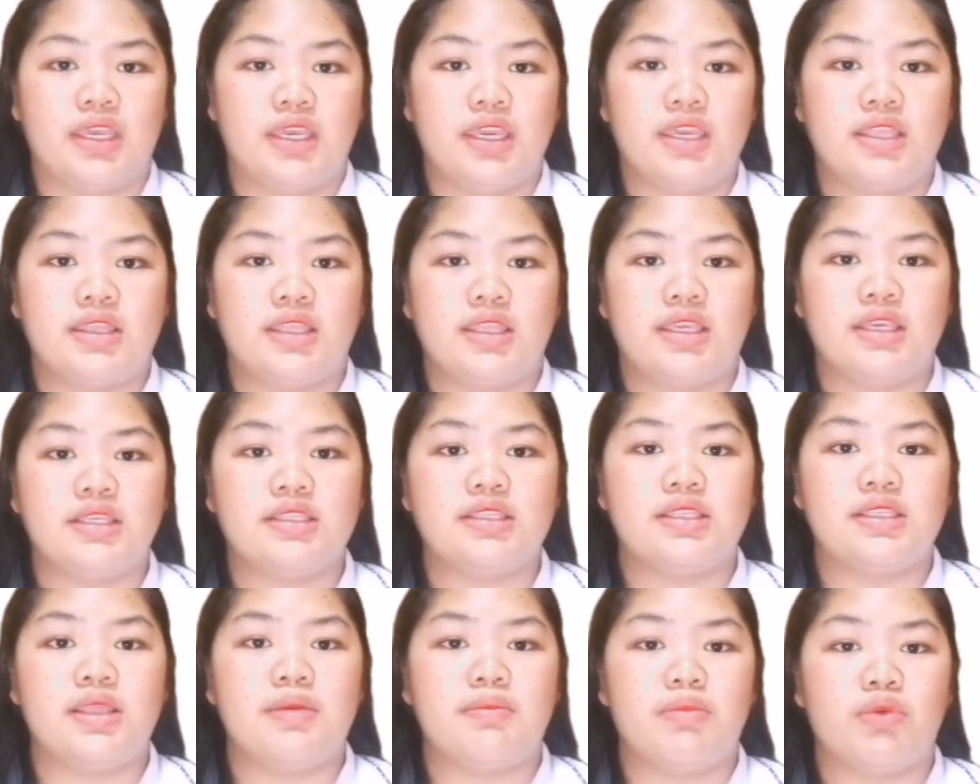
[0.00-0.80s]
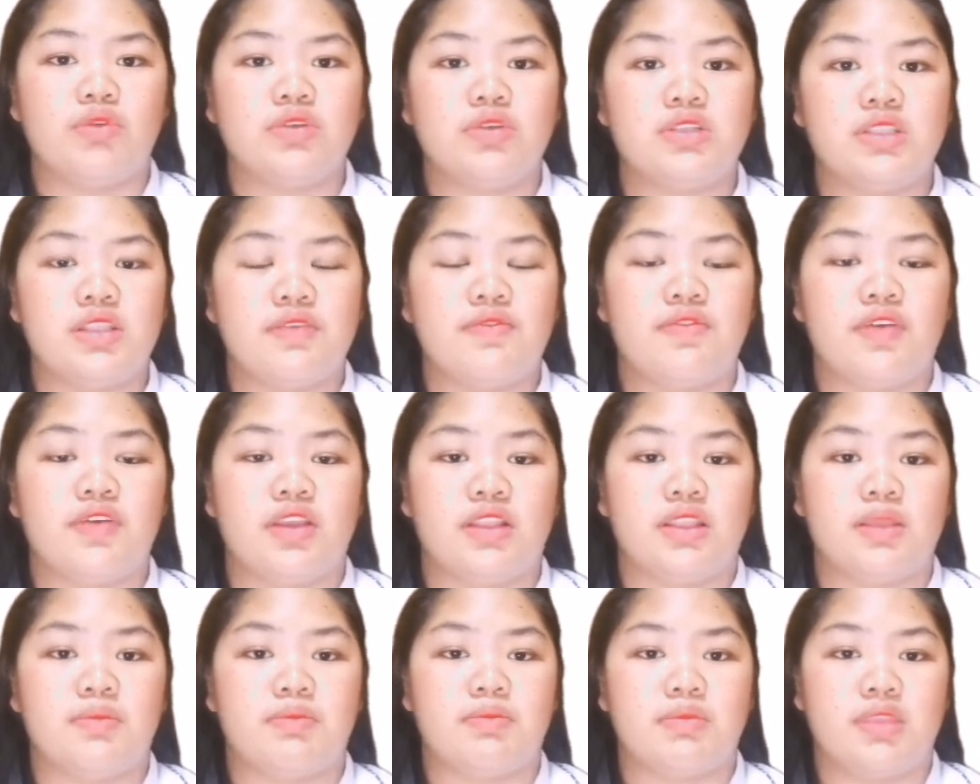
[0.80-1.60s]
It is the most
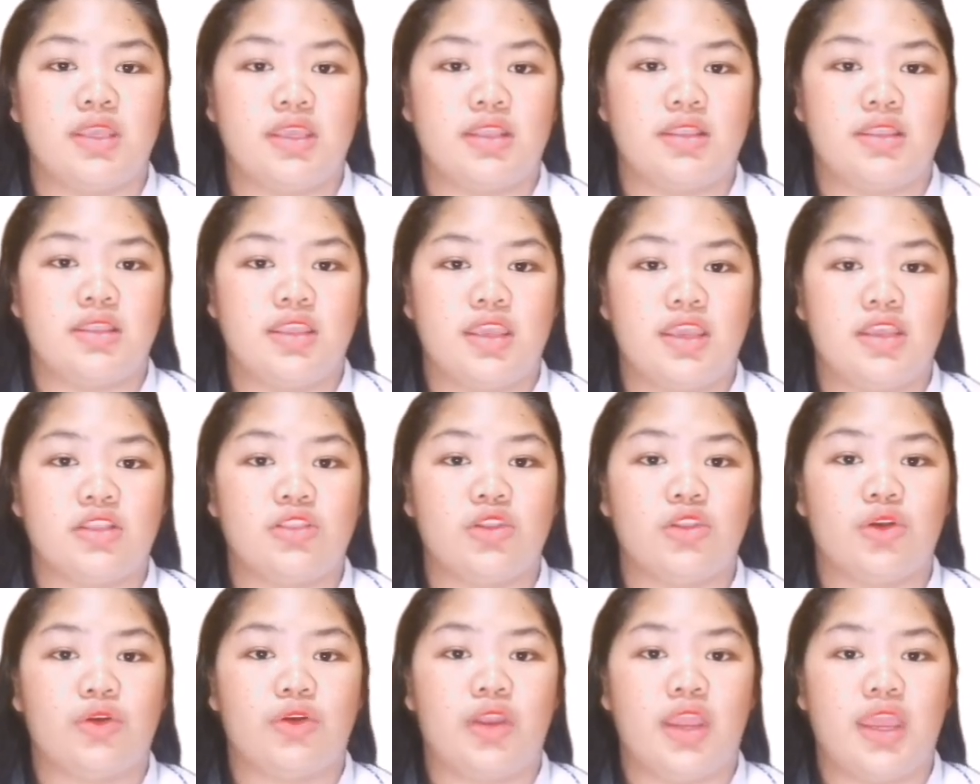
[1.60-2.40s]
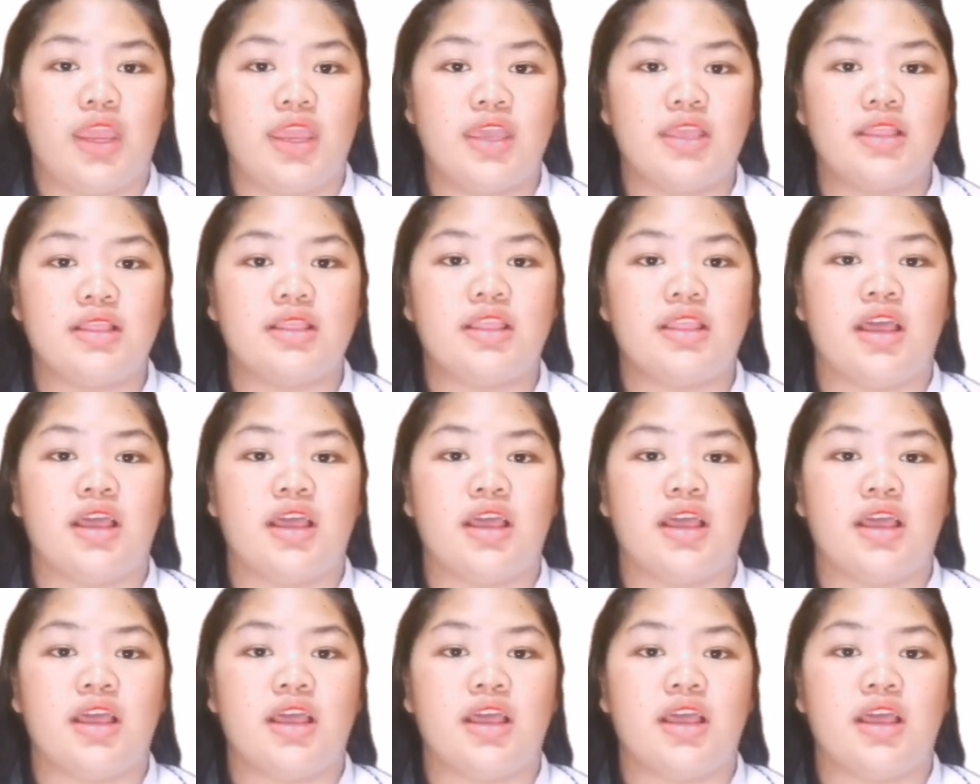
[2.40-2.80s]
effective technique to create